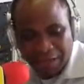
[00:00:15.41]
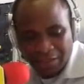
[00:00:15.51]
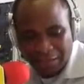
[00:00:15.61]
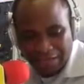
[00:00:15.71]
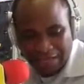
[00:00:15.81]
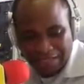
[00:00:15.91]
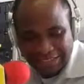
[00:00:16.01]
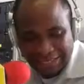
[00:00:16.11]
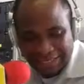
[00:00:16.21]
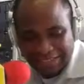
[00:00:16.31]
number here is
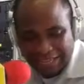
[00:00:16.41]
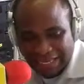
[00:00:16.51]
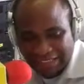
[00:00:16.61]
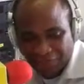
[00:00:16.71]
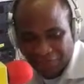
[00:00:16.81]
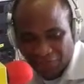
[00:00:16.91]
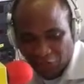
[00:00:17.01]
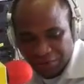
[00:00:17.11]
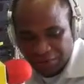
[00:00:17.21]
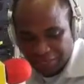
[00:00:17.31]
again nine seven
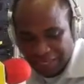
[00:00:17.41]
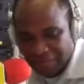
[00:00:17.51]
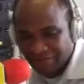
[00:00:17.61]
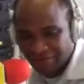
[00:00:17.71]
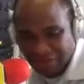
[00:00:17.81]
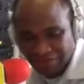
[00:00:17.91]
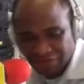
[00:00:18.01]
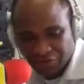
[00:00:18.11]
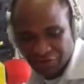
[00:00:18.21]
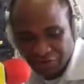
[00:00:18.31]
four seven eight five
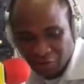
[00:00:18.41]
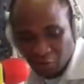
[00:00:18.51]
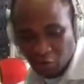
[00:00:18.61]
zero zero,